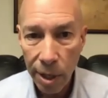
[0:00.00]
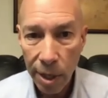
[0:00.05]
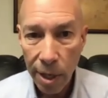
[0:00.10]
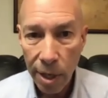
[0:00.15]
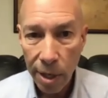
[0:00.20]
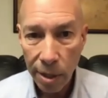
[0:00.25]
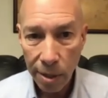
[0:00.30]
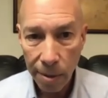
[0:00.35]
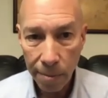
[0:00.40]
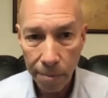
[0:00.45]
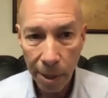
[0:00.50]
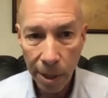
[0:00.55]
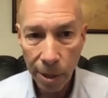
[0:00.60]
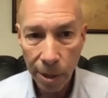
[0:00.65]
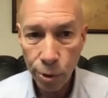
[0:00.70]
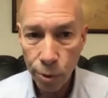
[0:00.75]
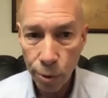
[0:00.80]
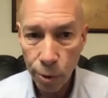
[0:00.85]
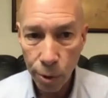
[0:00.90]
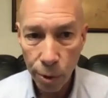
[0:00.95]
to make
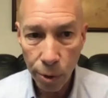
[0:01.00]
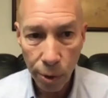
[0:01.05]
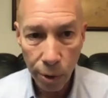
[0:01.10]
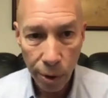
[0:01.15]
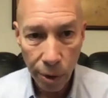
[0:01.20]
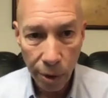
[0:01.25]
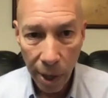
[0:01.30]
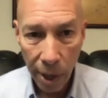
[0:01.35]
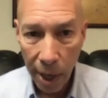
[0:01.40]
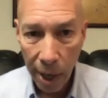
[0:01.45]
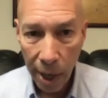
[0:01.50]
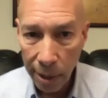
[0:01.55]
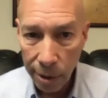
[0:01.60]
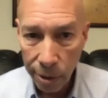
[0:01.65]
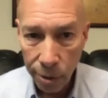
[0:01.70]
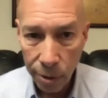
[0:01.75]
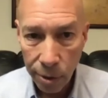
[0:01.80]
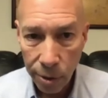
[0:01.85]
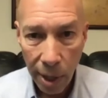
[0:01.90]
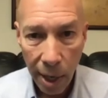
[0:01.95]
sure all your I's
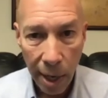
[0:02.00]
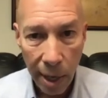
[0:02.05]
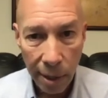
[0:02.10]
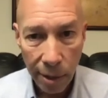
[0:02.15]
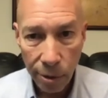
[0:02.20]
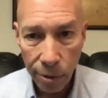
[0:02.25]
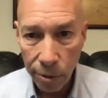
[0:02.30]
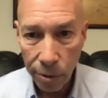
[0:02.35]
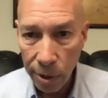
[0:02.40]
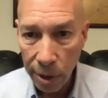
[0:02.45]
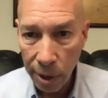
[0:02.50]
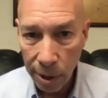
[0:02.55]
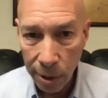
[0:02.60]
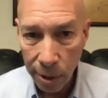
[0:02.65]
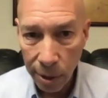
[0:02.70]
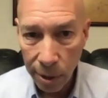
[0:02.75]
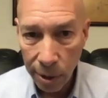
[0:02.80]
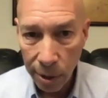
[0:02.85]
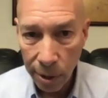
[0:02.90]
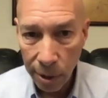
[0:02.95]
are dotted, your
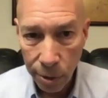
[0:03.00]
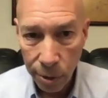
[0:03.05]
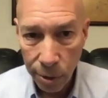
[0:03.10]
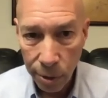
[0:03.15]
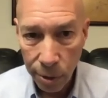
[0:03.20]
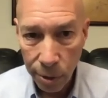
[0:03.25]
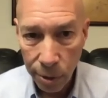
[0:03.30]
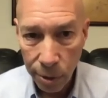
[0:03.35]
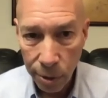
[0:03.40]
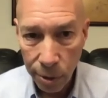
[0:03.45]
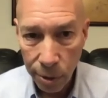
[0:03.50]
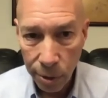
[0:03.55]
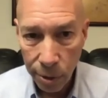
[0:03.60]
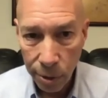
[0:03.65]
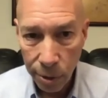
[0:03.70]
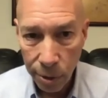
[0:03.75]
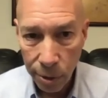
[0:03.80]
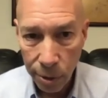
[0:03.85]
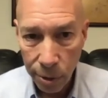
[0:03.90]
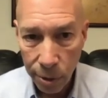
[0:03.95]
T's are
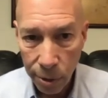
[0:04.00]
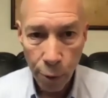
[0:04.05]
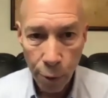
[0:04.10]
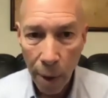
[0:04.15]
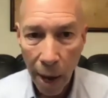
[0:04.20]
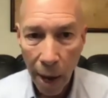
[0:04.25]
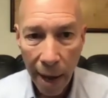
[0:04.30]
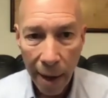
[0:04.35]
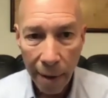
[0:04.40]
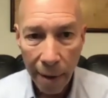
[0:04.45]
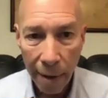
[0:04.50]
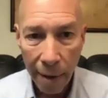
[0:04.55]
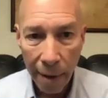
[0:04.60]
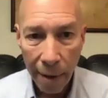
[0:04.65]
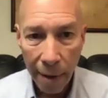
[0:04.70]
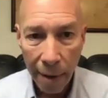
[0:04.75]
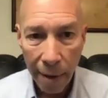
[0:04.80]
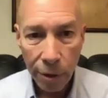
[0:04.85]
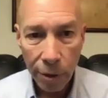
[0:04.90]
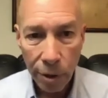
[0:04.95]
crossed. And if you
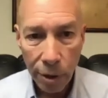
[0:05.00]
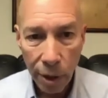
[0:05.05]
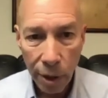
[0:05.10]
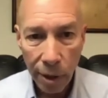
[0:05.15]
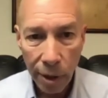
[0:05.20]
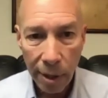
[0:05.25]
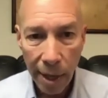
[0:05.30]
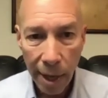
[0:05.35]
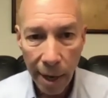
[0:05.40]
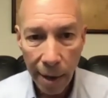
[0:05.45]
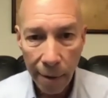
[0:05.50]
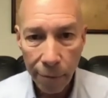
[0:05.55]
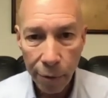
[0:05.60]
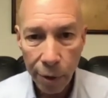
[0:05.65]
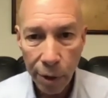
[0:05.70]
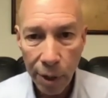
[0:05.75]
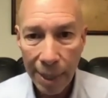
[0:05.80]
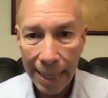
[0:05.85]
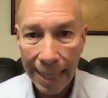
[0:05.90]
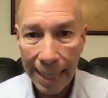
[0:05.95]
haven't
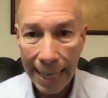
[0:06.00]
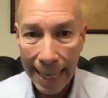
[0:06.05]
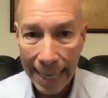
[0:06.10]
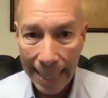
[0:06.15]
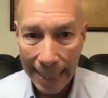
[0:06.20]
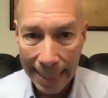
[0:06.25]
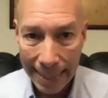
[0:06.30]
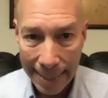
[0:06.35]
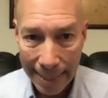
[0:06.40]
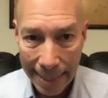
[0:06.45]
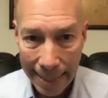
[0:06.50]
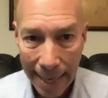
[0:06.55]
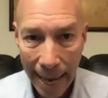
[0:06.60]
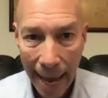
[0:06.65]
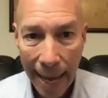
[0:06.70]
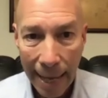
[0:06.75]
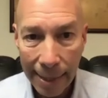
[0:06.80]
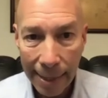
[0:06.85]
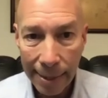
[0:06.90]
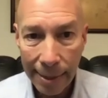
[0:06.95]
done everything
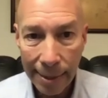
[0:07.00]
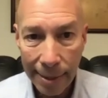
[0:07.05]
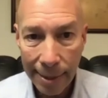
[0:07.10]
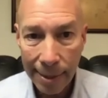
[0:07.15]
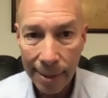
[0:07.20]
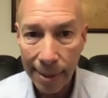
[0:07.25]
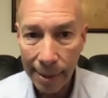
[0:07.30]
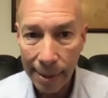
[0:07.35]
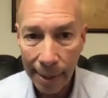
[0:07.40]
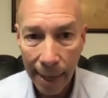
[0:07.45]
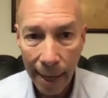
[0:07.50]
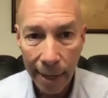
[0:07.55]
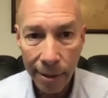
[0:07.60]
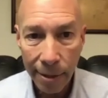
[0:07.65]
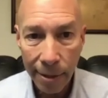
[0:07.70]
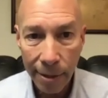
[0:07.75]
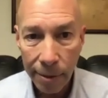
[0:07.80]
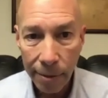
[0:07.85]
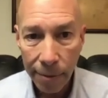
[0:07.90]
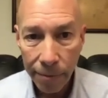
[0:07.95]
exactly to the
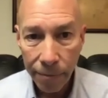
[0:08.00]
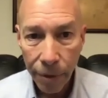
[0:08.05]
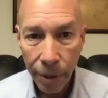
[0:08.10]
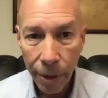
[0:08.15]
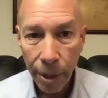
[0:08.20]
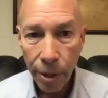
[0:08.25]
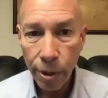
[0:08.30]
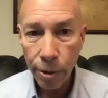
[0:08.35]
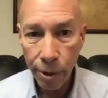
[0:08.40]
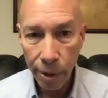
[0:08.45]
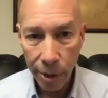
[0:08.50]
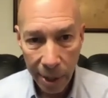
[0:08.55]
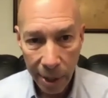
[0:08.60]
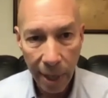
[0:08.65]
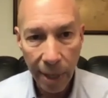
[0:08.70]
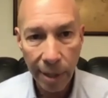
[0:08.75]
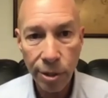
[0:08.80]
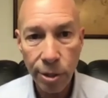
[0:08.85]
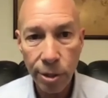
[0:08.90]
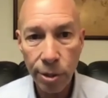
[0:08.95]
letter, your
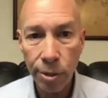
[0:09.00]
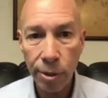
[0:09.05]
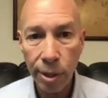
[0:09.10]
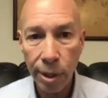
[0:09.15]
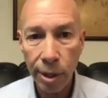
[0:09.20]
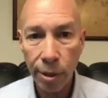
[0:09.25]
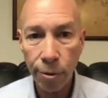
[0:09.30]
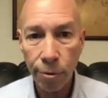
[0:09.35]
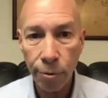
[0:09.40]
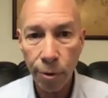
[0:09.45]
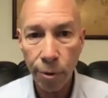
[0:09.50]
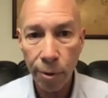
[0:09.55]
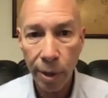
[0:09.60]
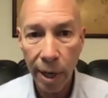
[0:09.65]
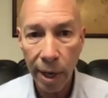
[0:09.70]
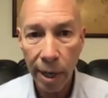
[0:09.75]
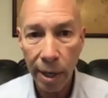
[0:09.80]
case is going to get thrown out.